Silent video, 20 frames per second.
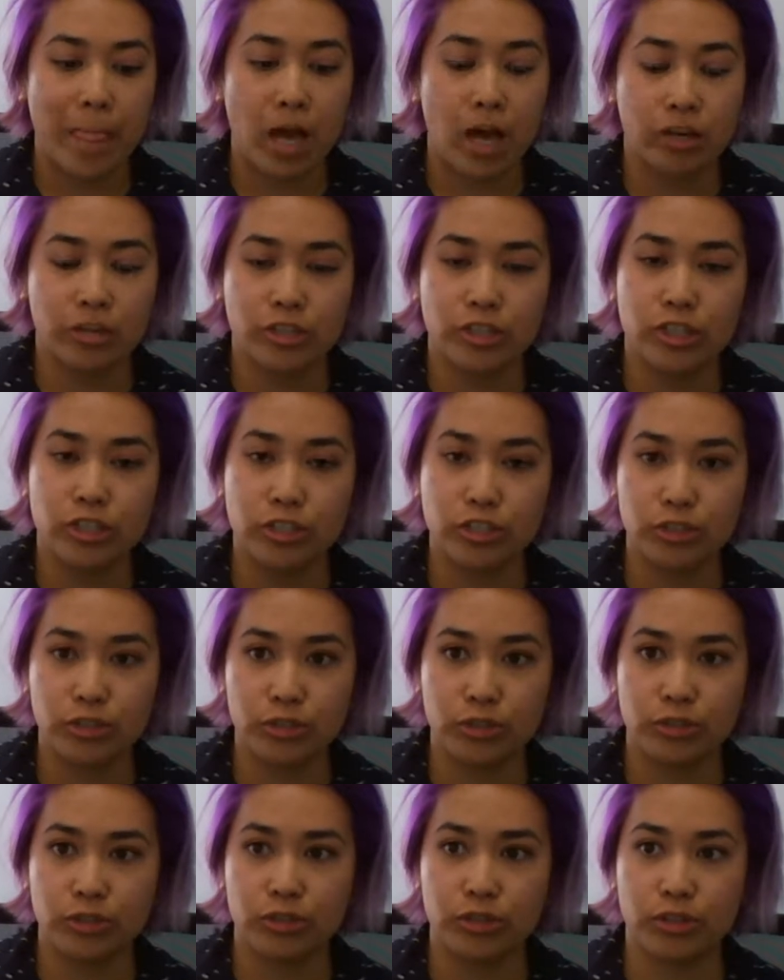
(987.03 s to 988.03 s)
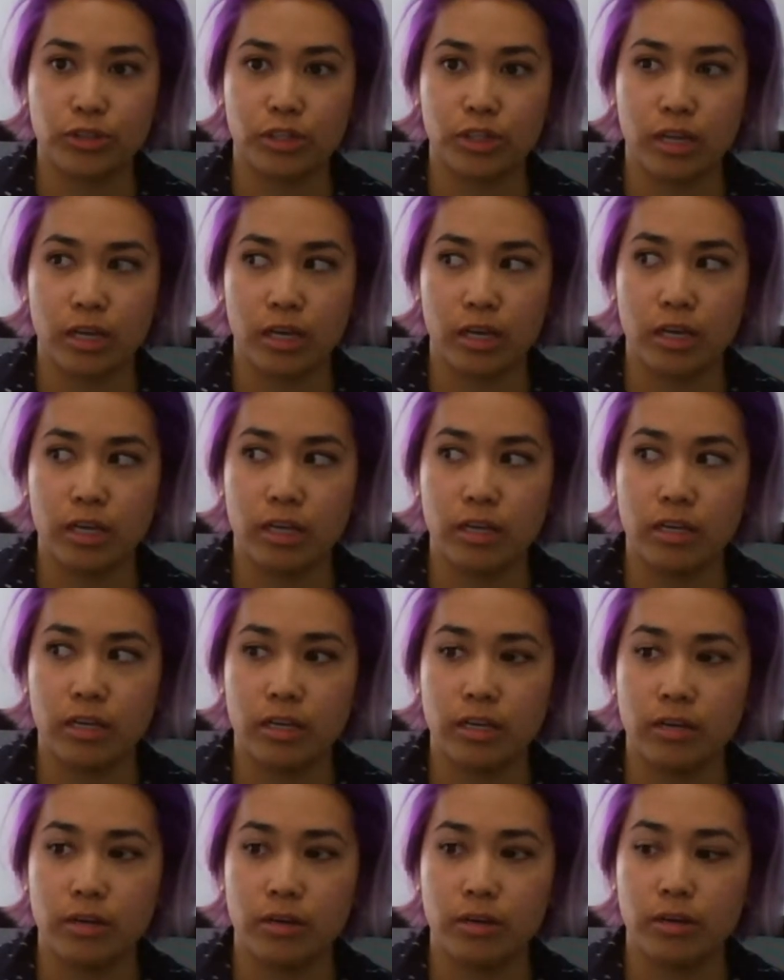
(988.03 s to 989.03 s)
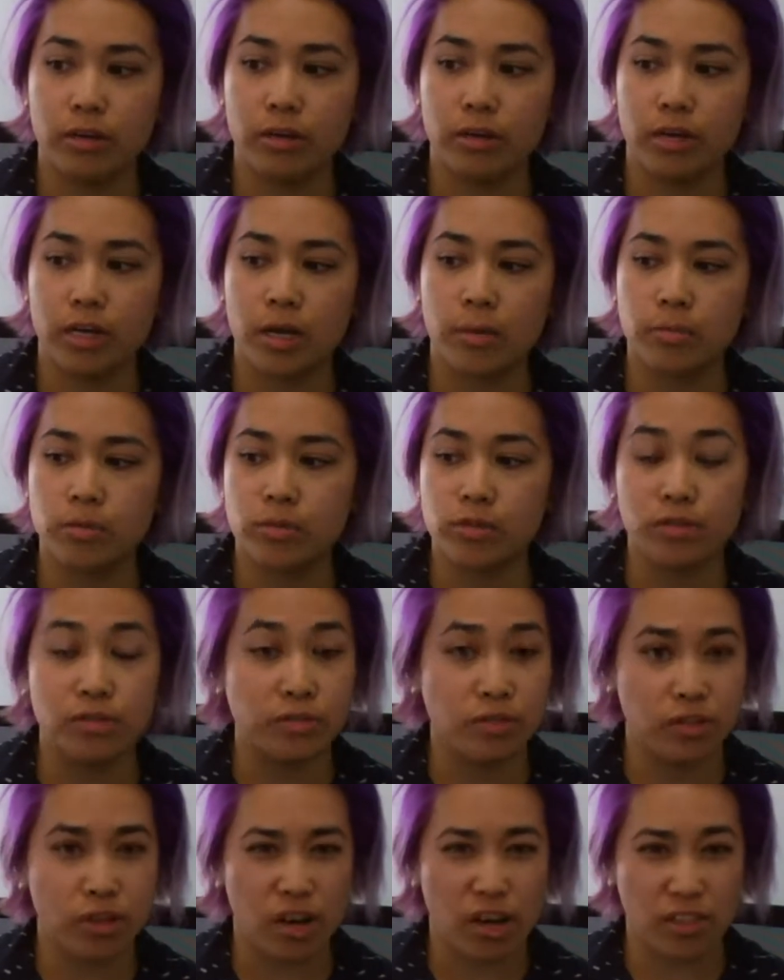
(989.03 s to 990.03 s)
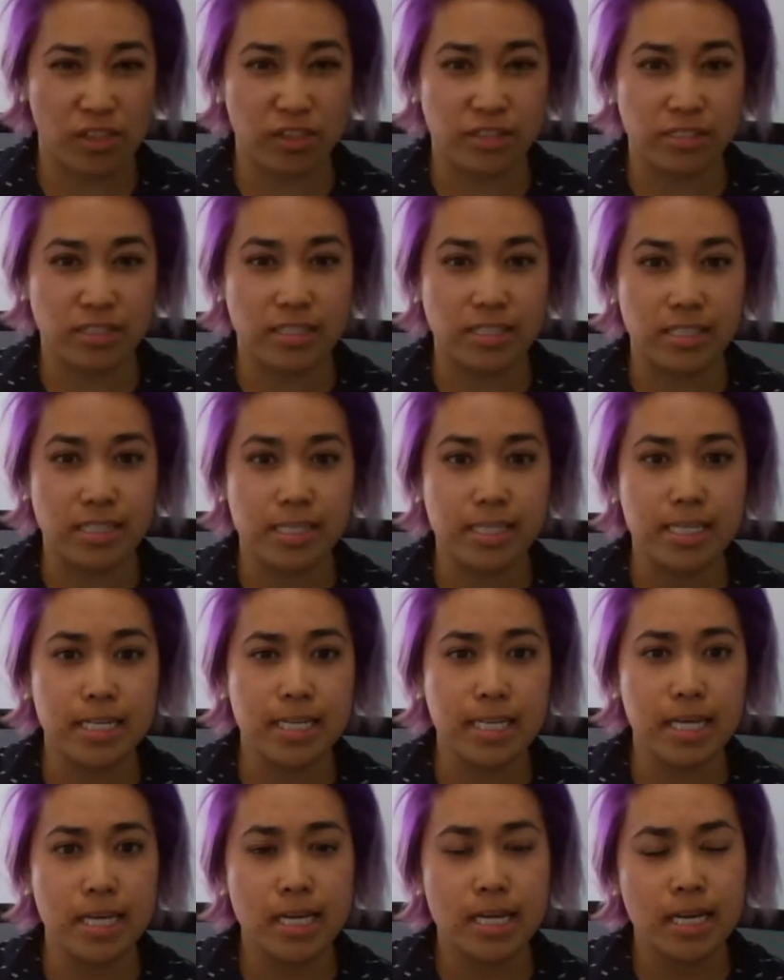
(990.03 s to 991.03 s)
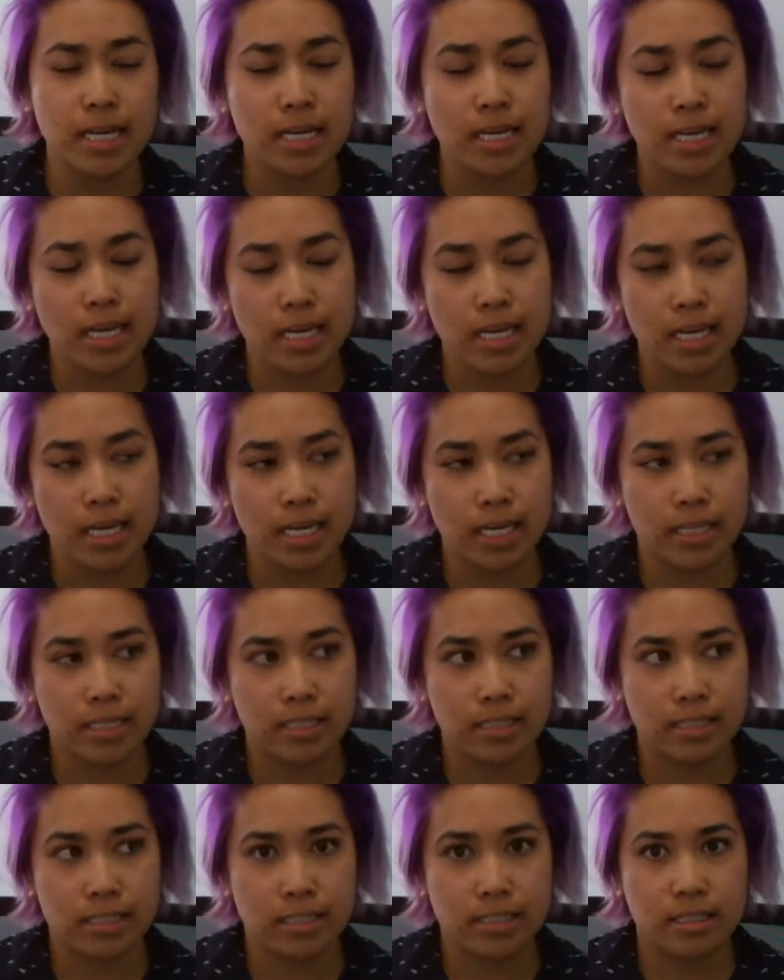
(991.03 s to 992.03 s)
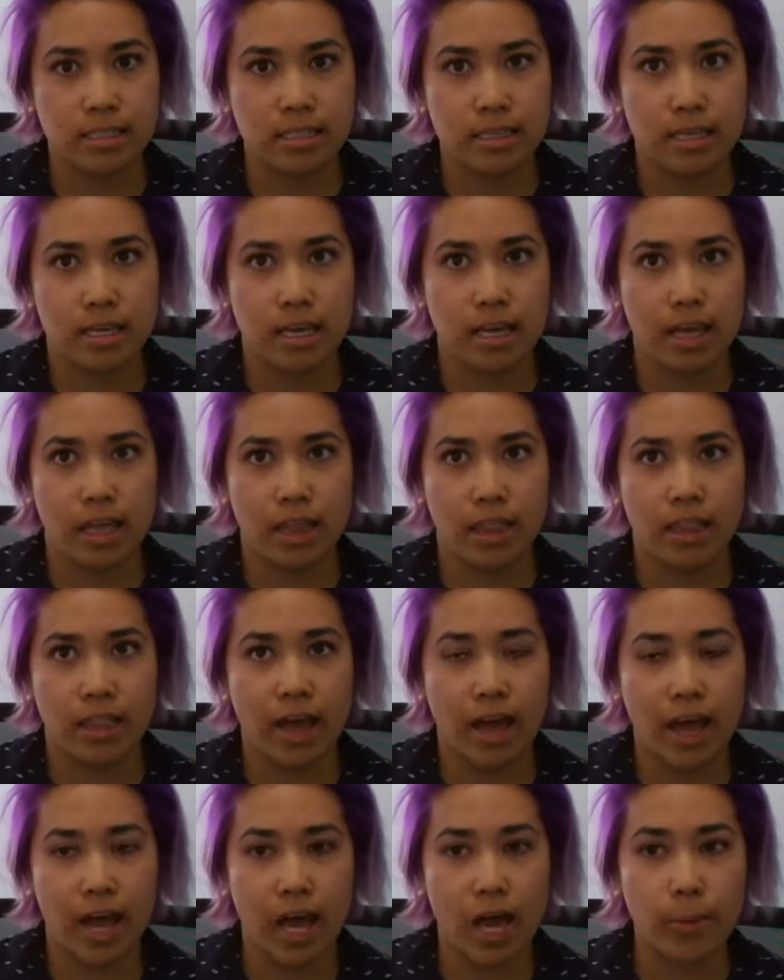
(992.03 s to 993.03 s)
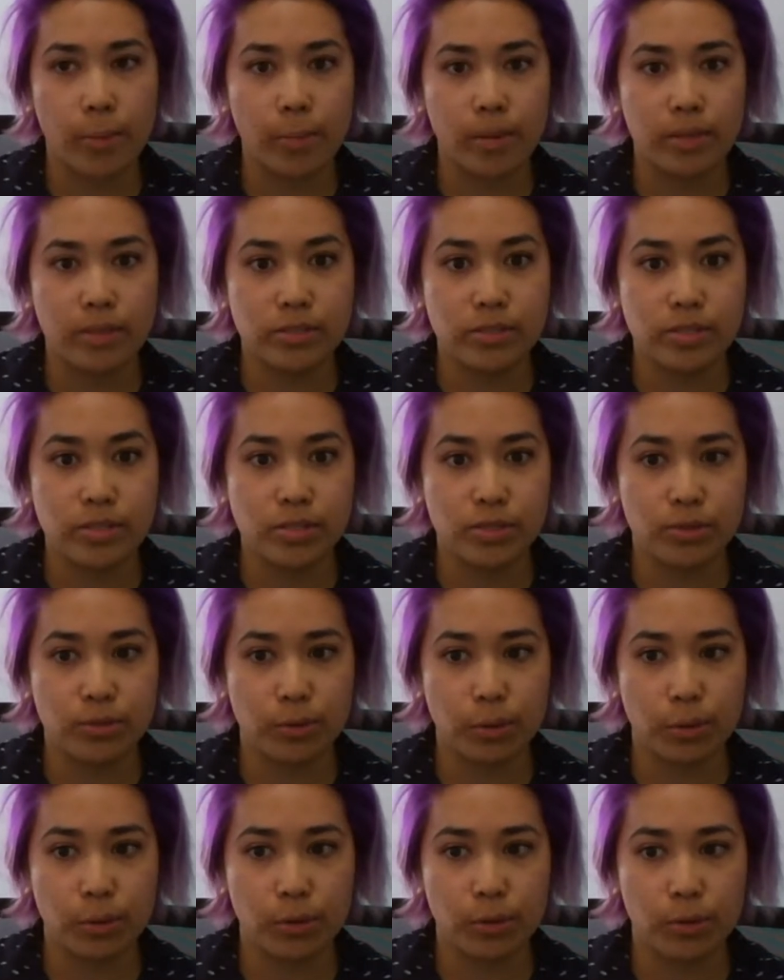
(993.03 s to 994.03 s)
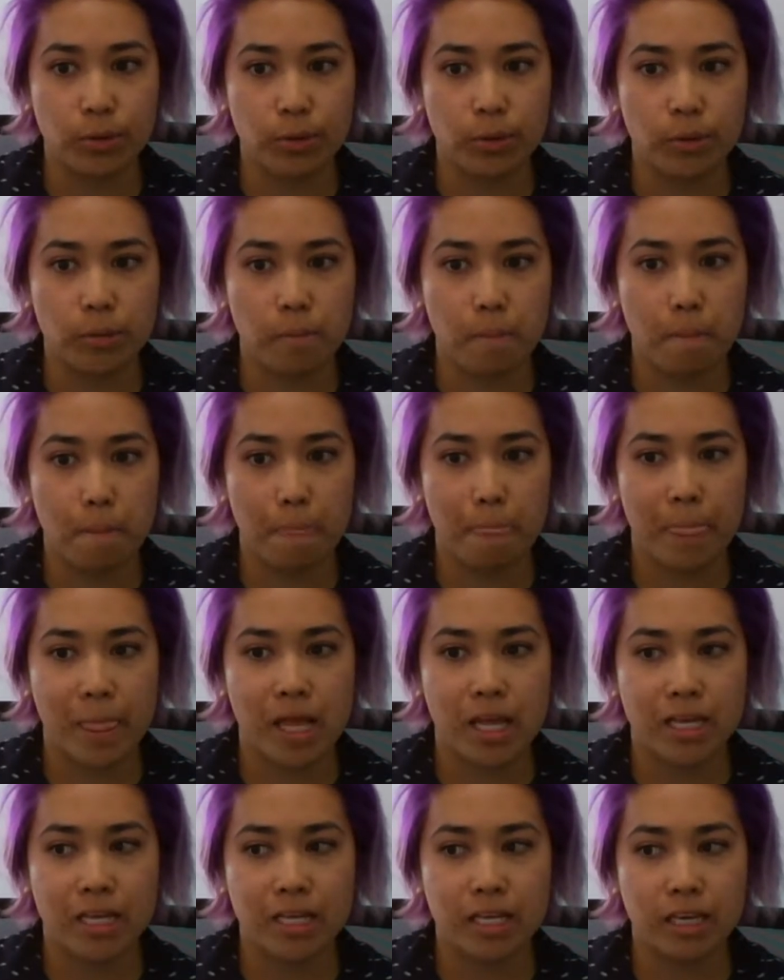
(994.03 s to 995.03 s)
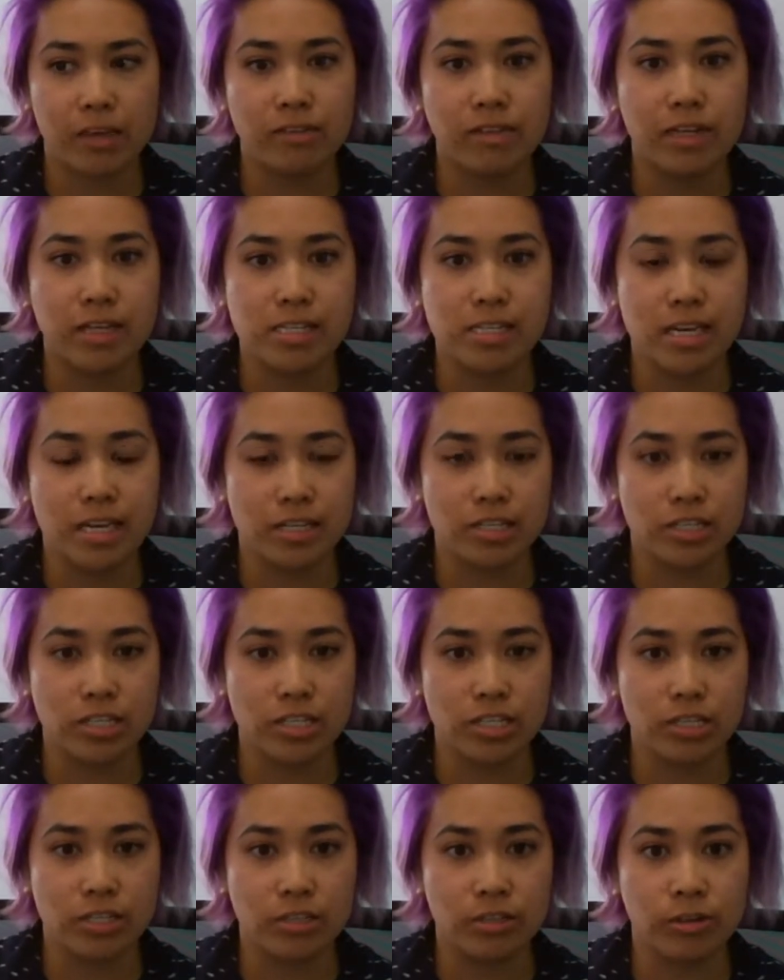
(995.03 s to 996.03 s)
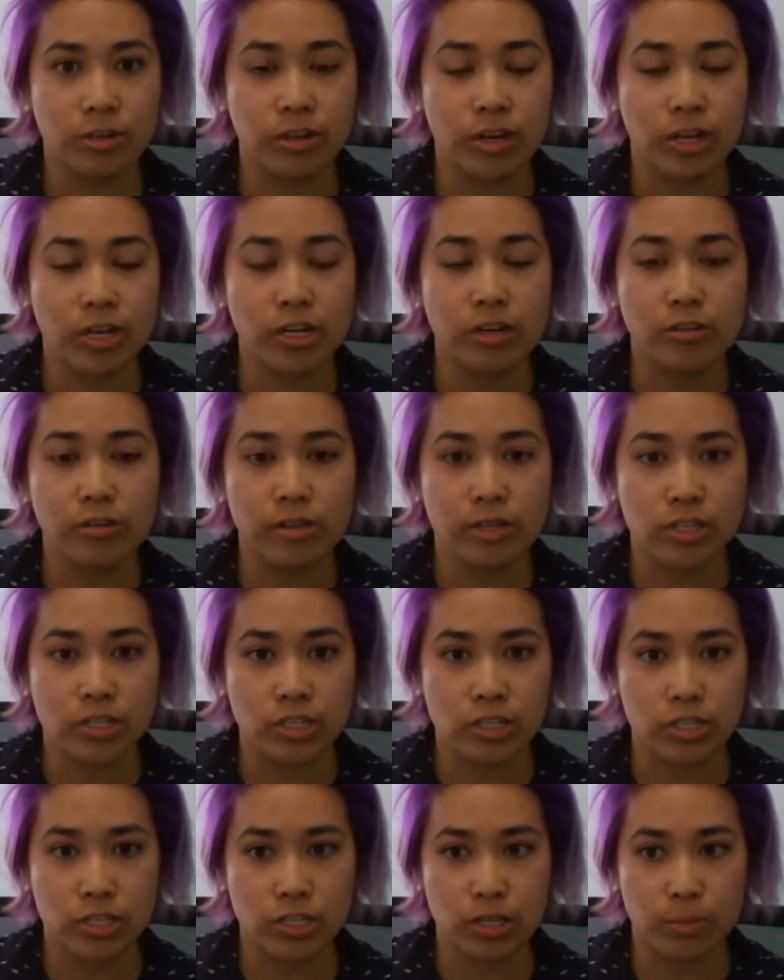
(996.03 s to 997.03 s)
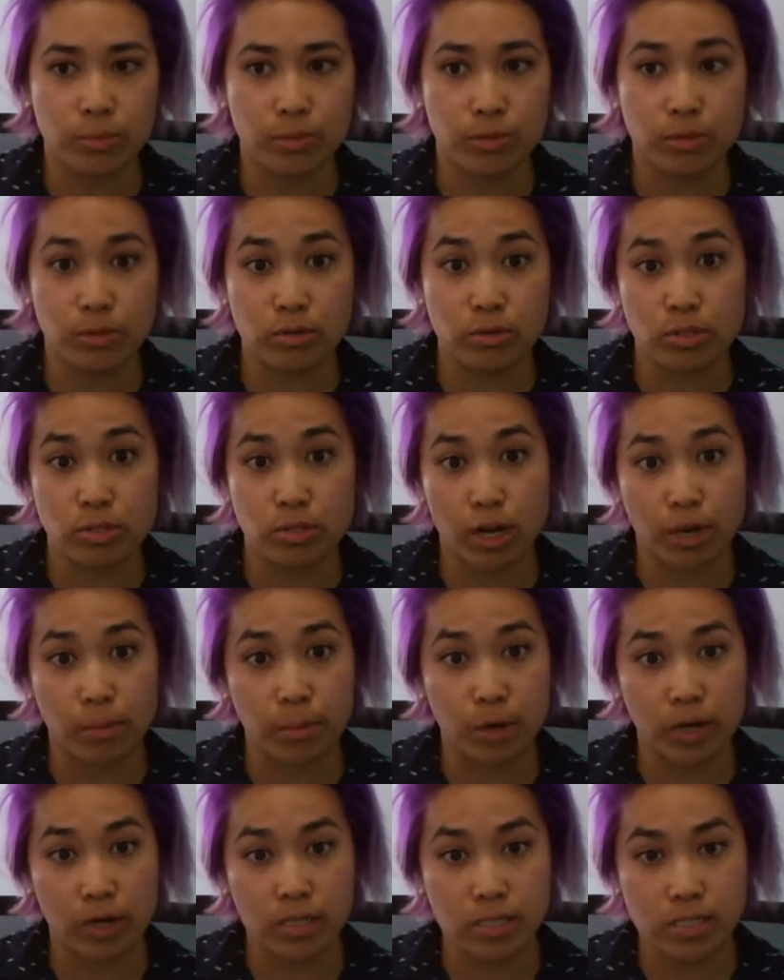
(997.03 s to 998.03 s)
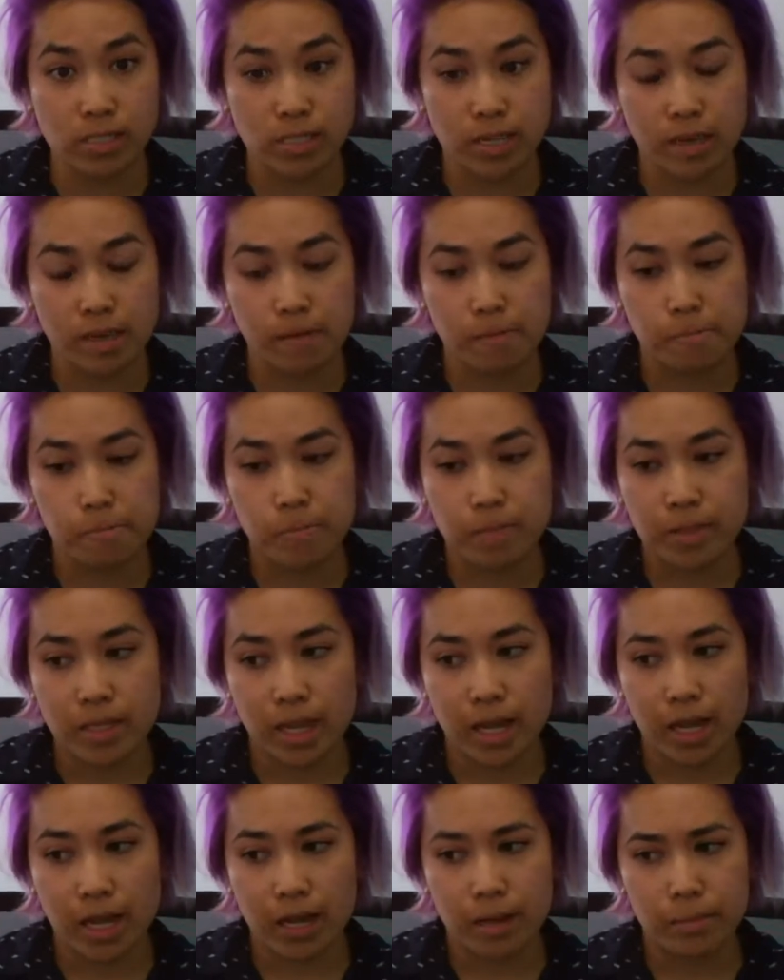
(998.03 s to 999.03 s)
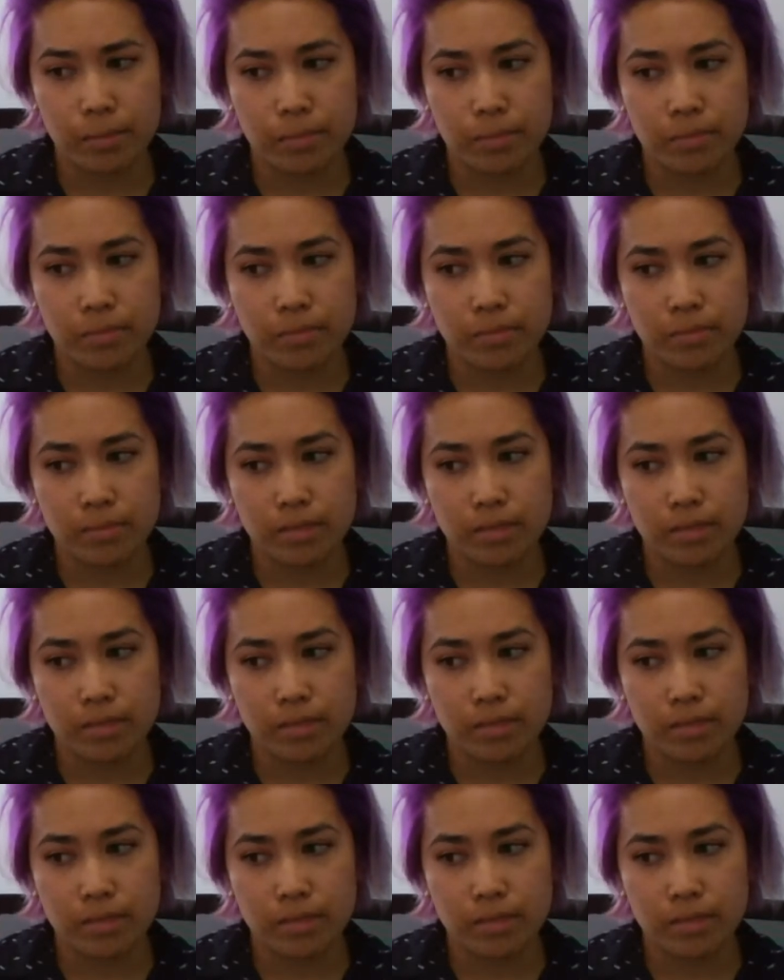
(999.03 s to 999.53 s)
honor your truth and come into full authenticity. And that happens through giving attention and creating a relationship with those dark parts. Um,